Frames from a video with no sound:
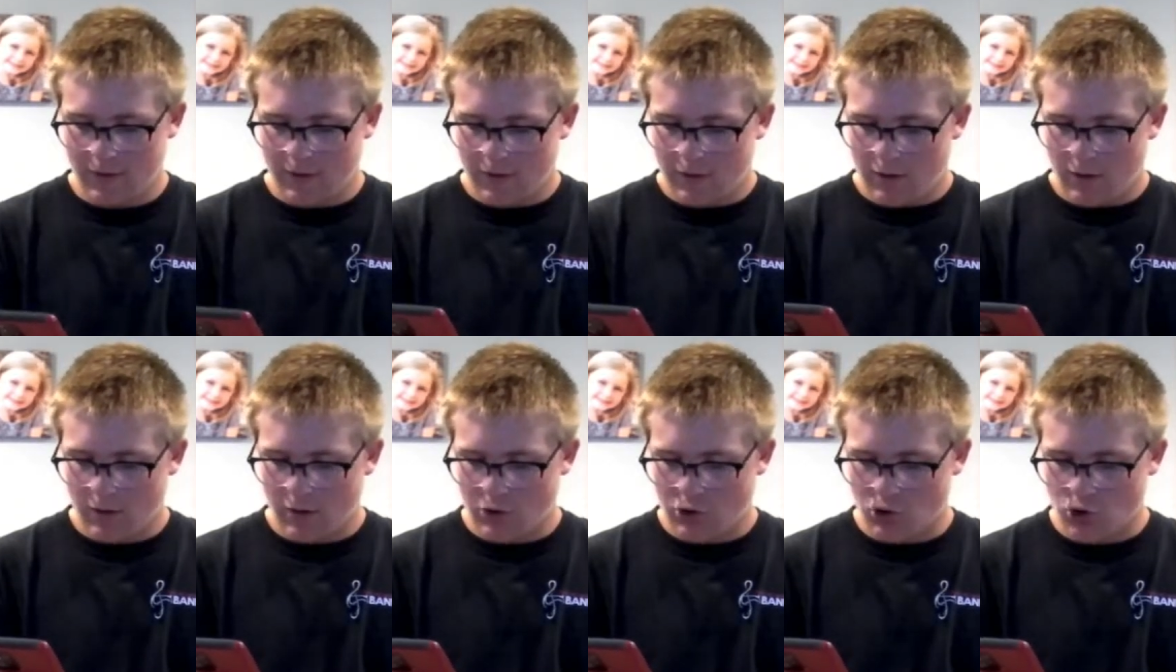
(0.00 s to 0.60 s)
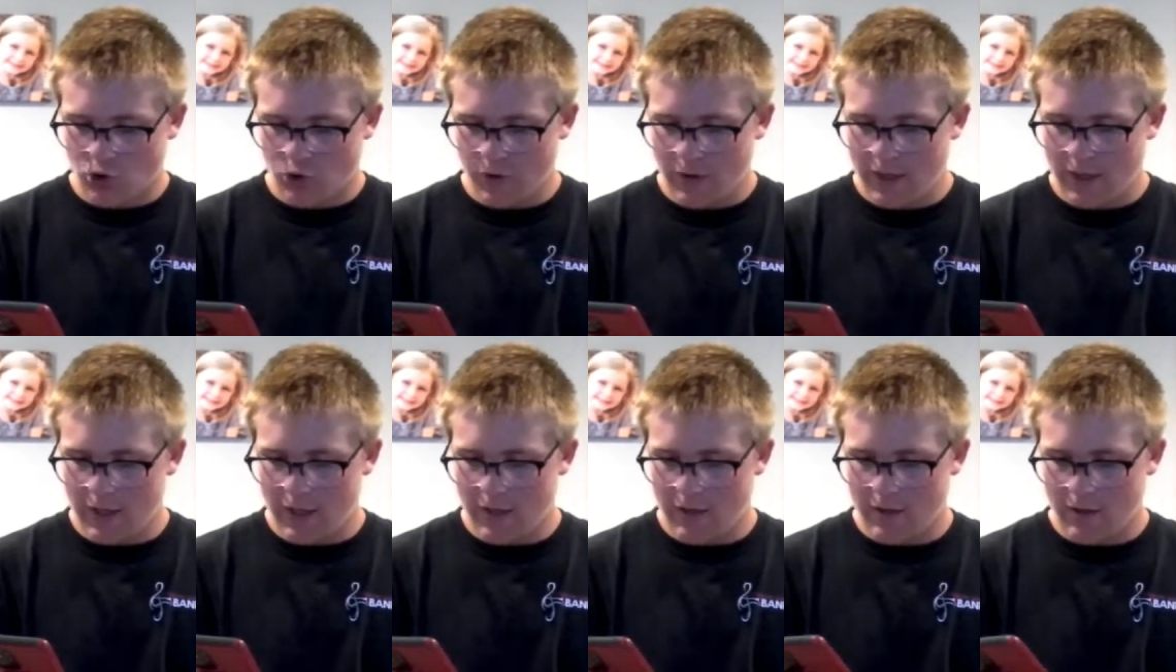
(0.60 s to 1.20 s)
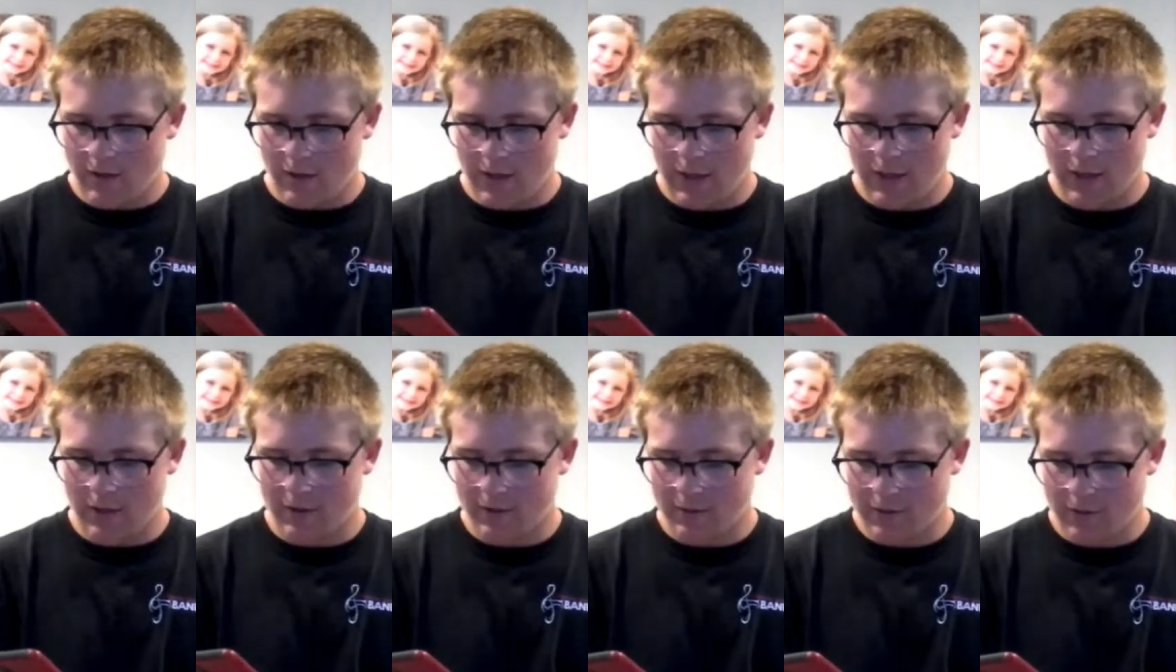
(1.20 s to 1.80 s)
You can trade,
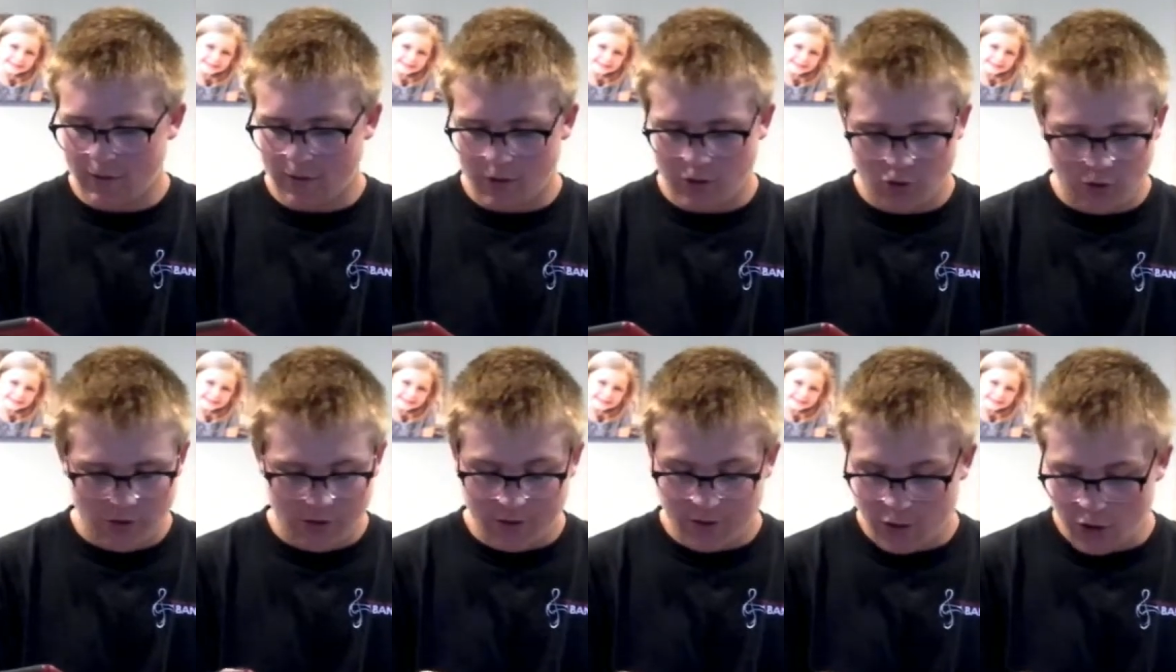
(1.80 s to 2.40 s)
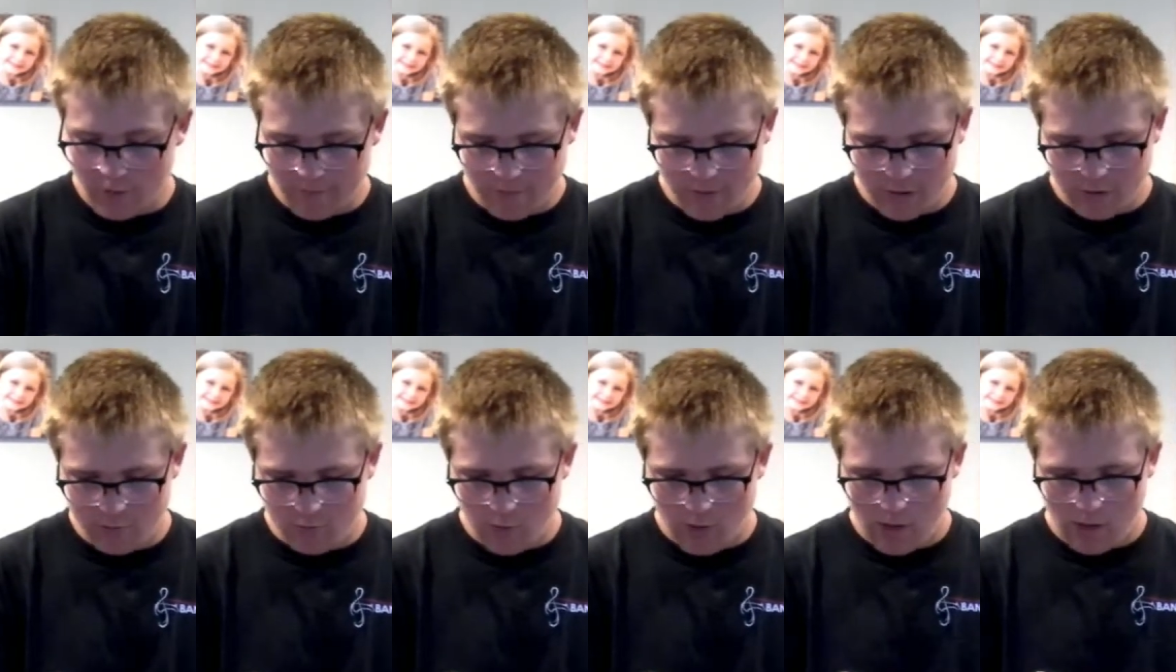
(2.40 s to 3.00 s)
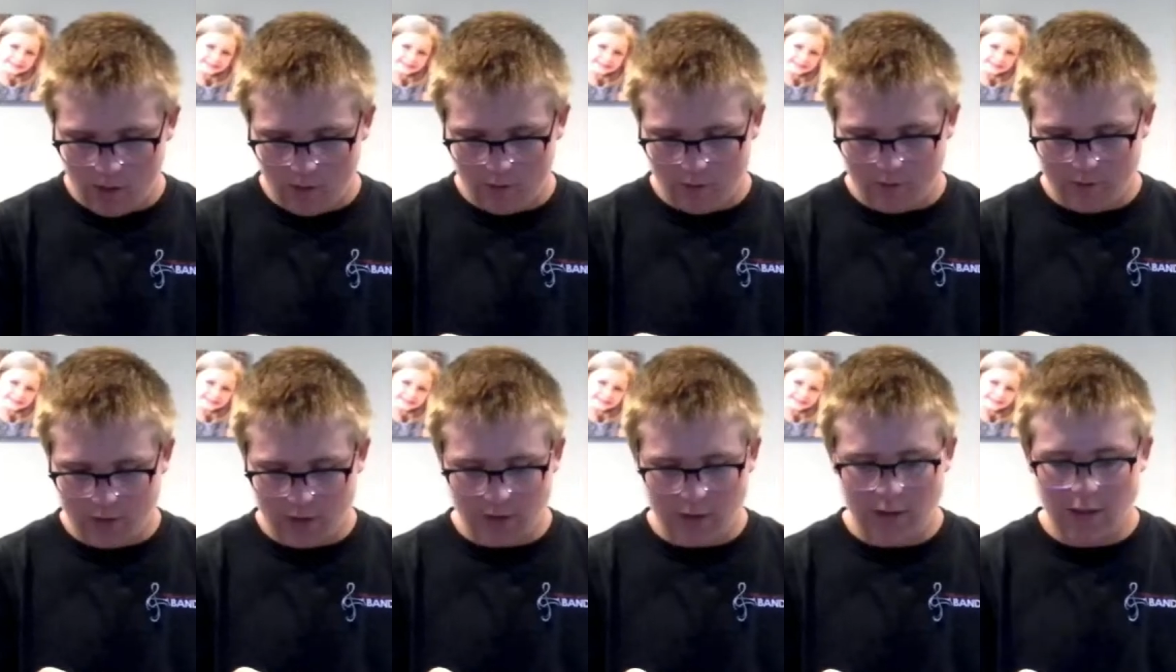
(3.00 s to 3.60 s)
and you can trade the services as well. There's
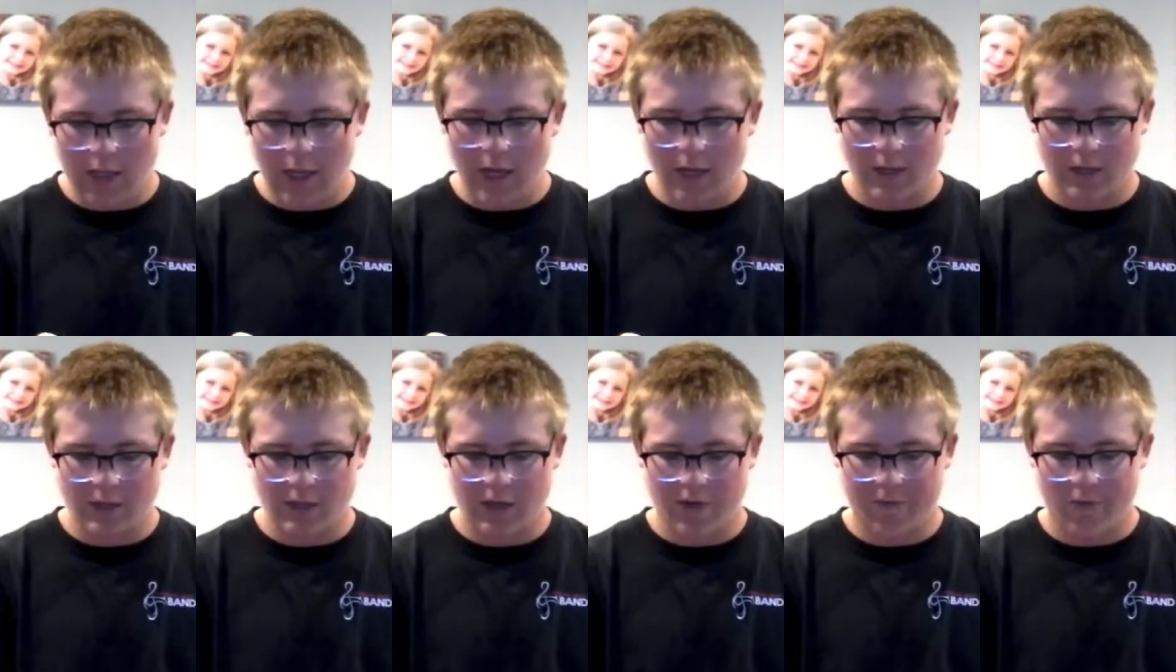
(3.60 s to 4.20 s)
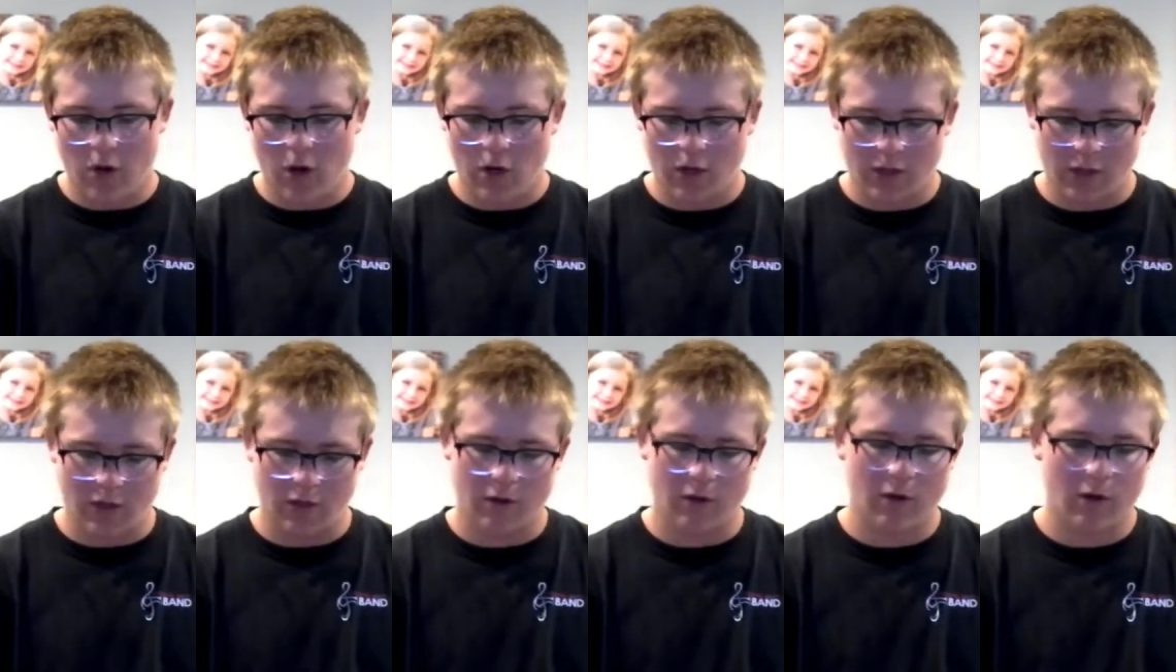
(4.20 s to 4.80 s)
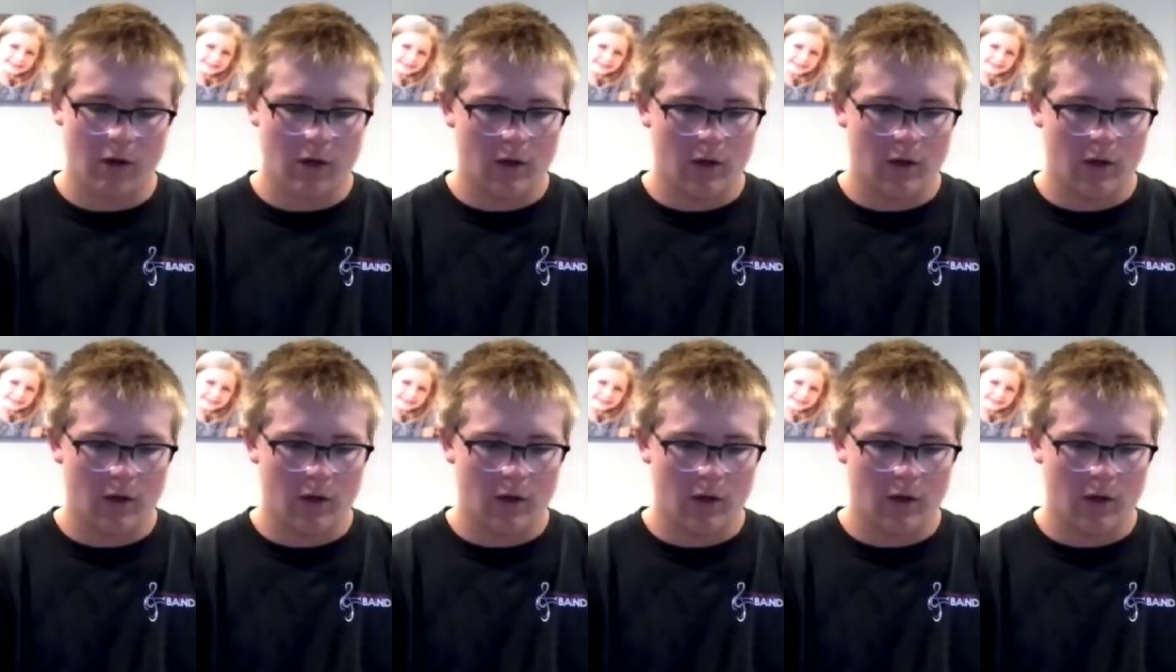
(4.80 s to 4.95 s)
a lot of stuff on here.